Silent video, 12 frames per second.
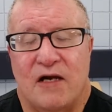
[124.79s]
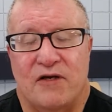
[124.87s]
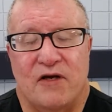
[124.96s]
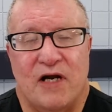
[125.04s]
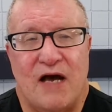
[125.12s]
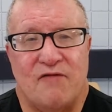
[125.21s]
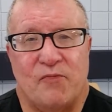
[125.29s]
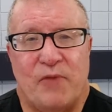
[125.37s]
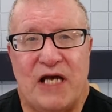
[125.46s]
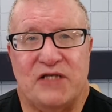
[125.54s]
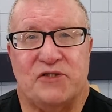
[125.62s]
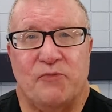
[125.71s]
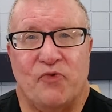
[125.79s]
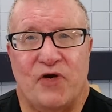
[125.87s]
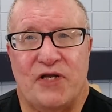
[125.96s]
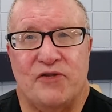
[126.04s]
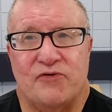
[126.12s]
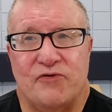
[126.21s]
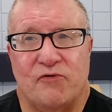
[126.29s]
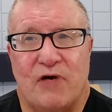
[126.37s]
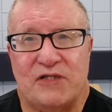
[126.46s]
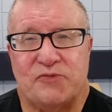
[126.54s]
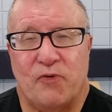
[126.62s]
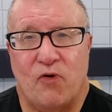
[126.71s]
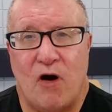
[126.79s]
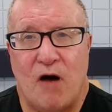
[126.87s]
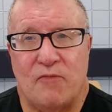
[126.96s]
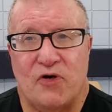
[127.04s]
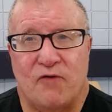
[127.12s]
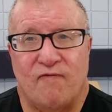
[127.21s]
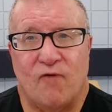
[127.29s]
You're going to have the patient breathe through the respirometer